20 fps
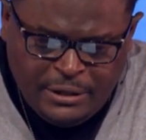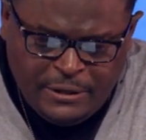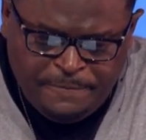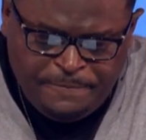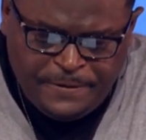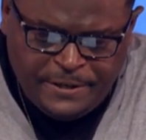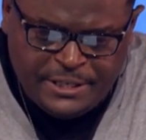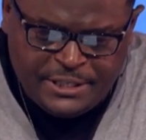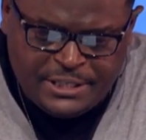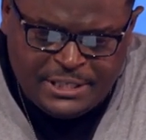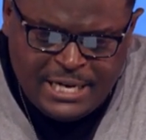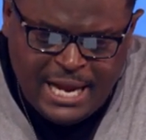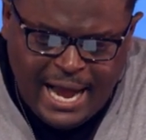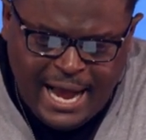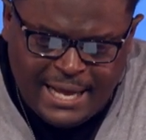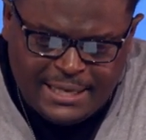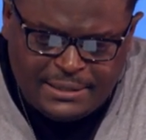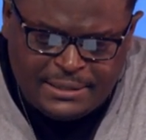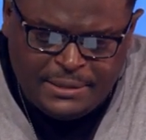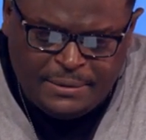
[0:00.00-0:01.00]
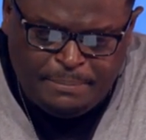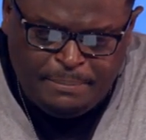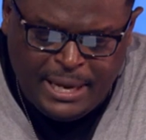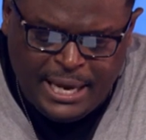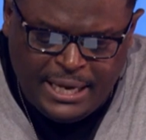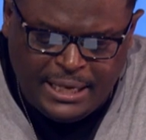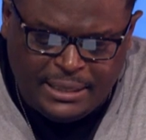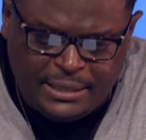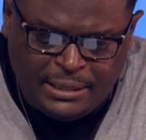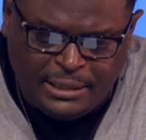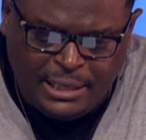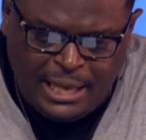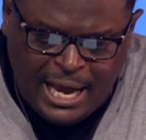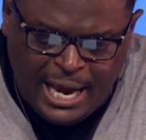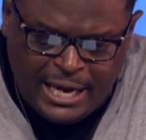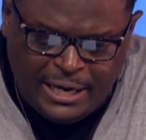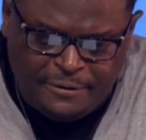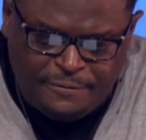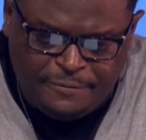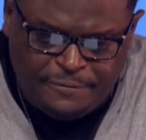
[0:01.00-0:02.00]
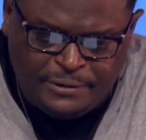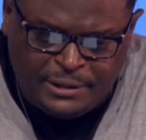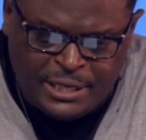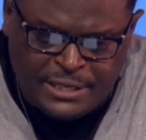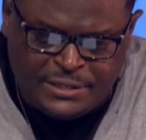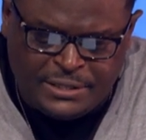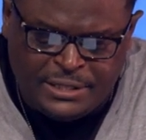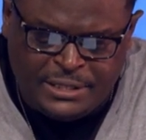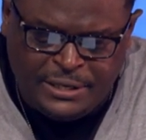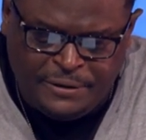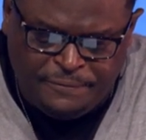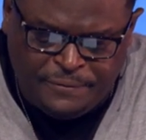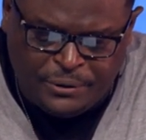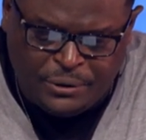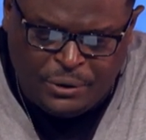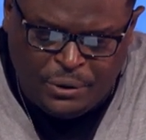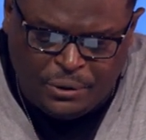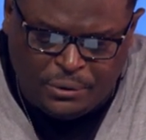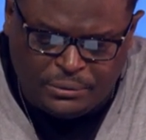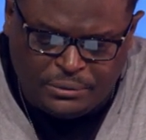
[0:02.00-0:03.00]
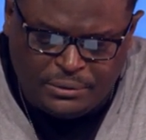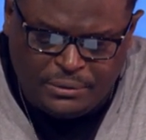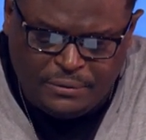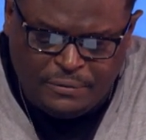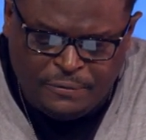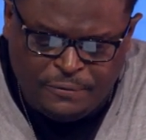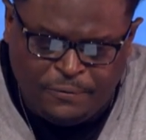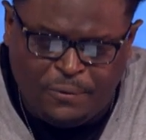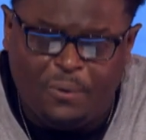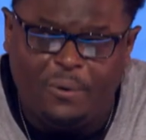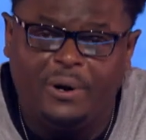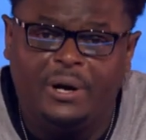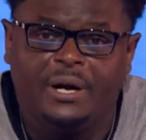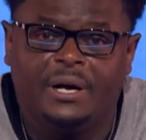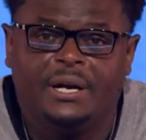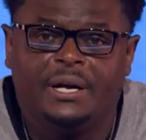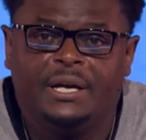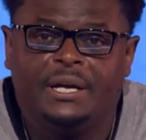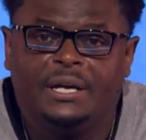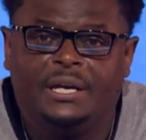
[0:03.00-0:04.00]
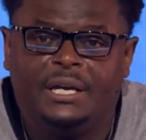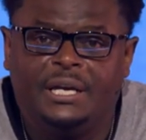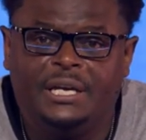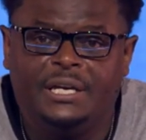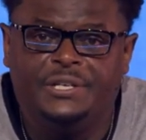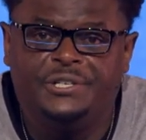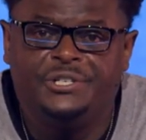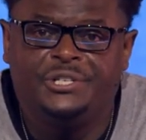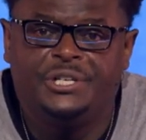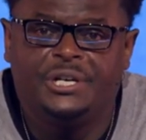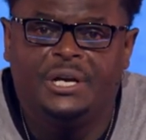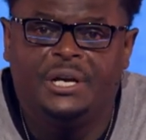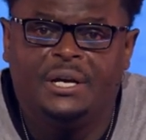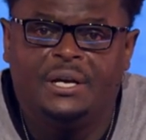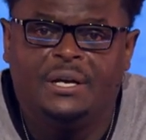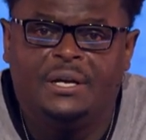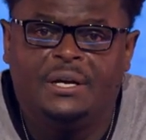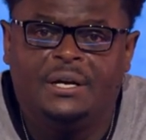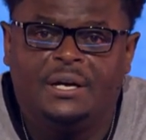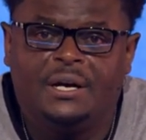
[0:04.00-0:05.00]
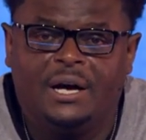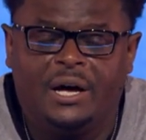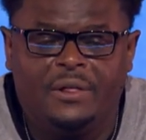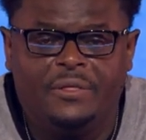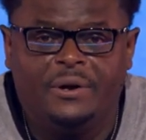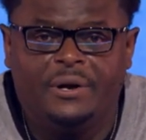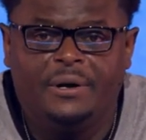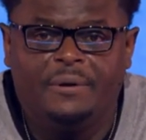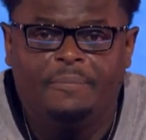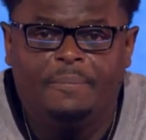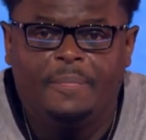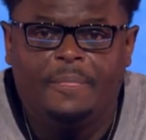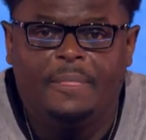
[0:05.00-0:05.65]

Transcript: if it is not to make life less difficult for each other?